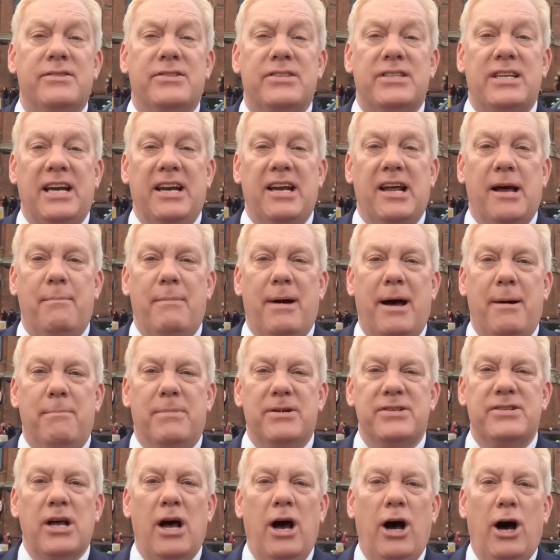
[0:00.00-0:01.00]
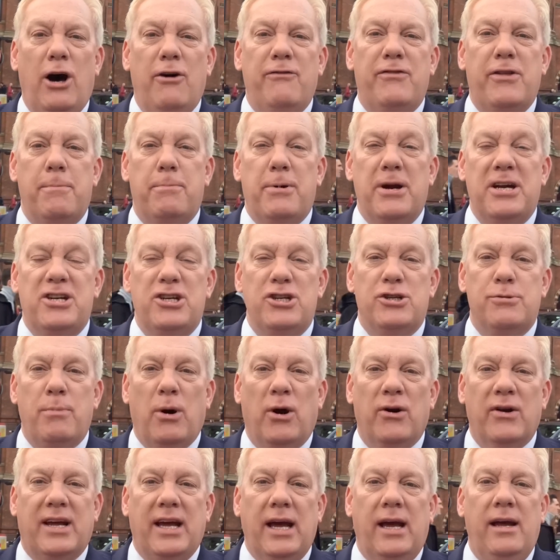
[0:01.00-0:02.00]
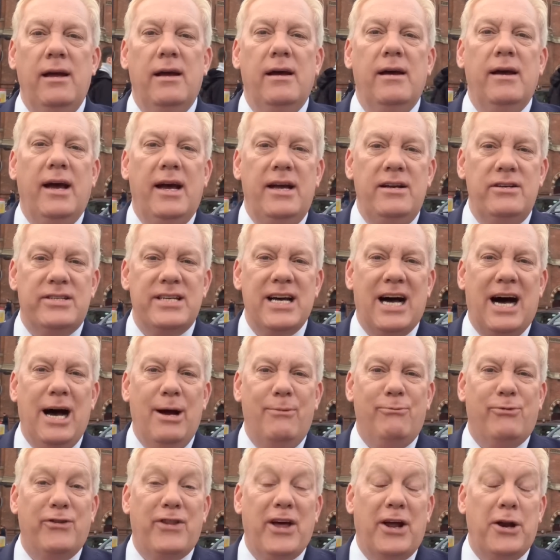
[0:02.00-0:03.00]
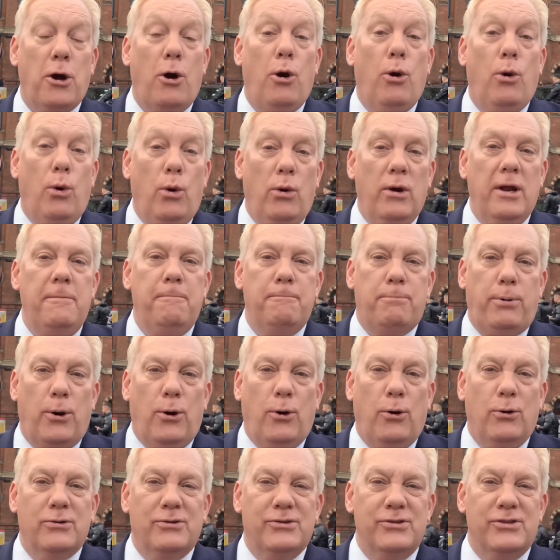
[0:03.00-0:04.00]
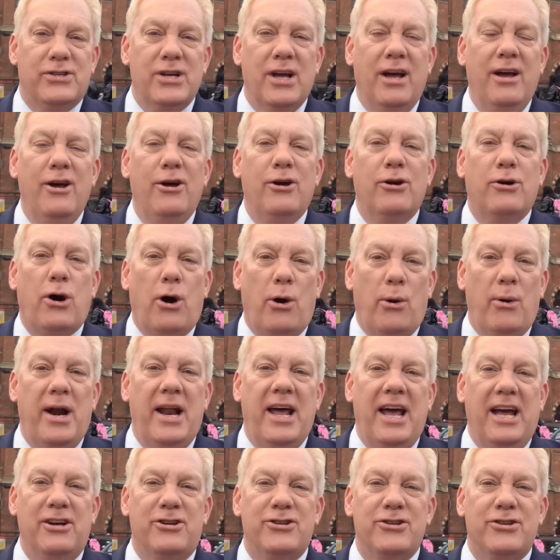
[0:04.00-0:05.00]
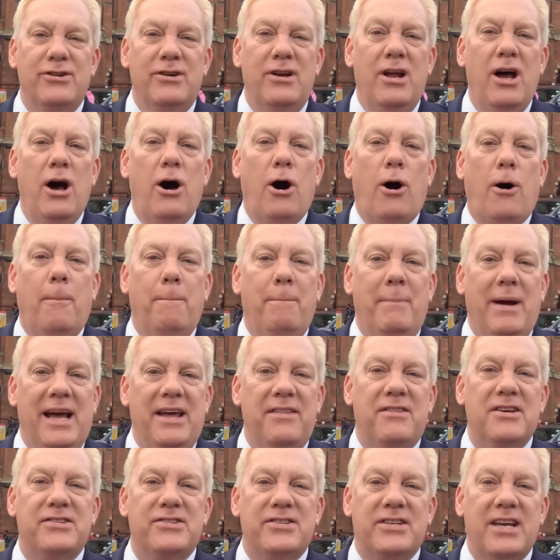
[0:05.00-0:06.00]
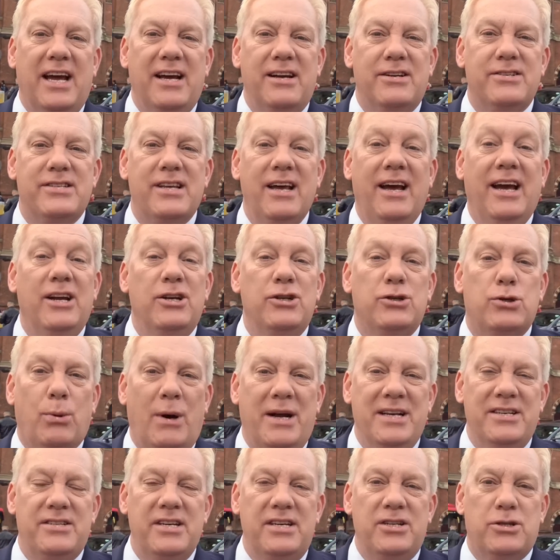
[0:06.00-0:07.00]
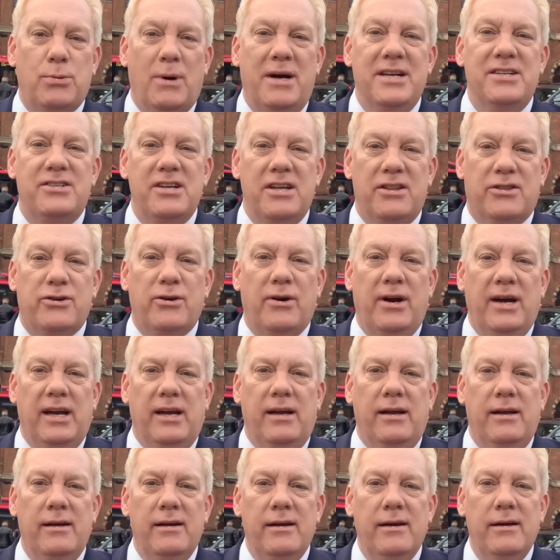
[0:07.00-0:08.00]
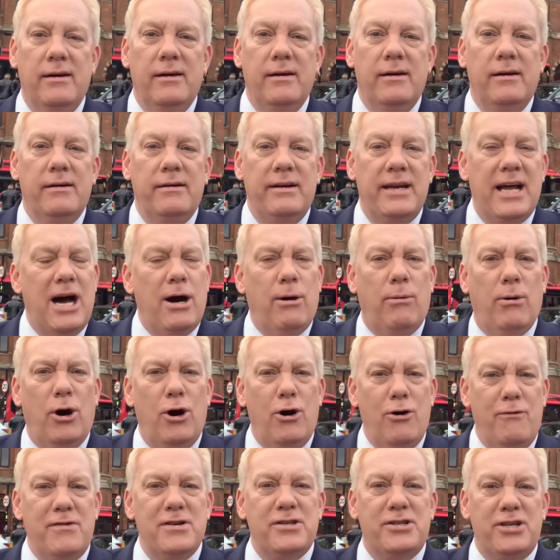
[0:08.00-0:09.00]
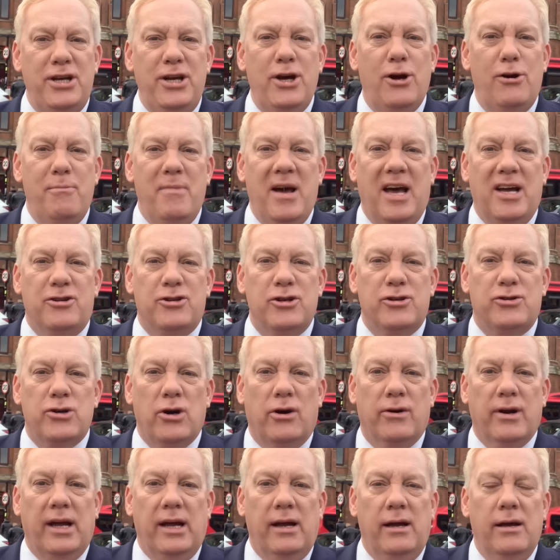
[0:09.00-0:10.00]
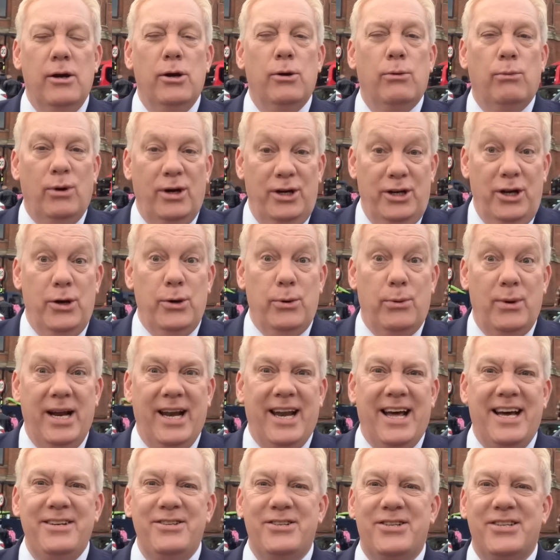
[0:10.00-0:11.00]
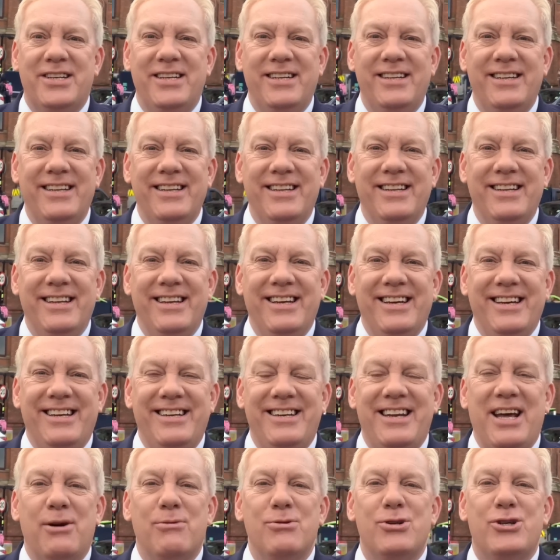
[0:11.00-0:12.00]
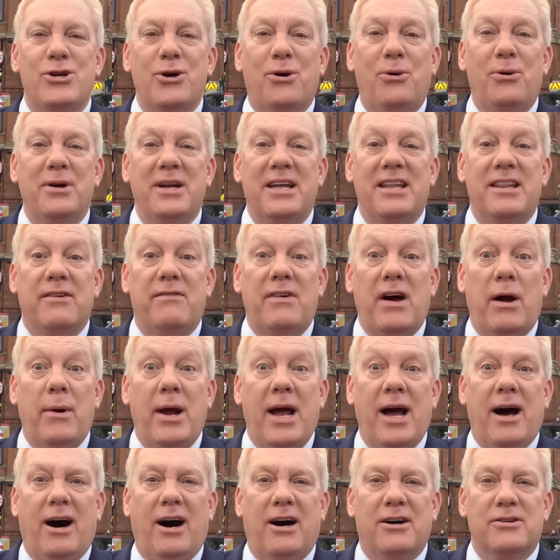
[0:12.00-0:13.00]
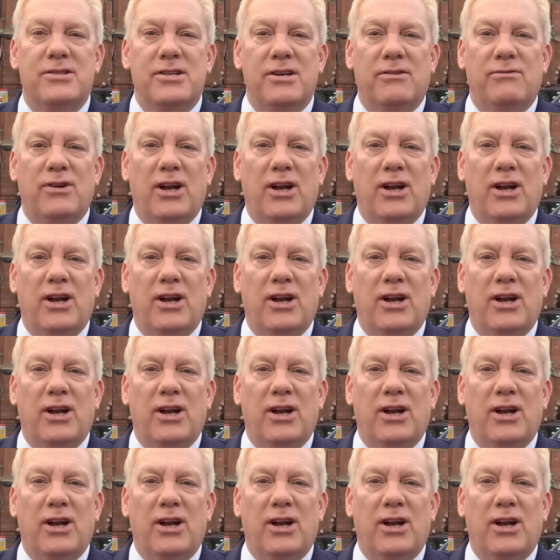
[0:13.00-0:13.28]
senior members of the British monarchy in time for that all-important coronation on May the 6th in 2023. Now over to you, Major Johnny. Will you relent? Neil Sean in the very heart of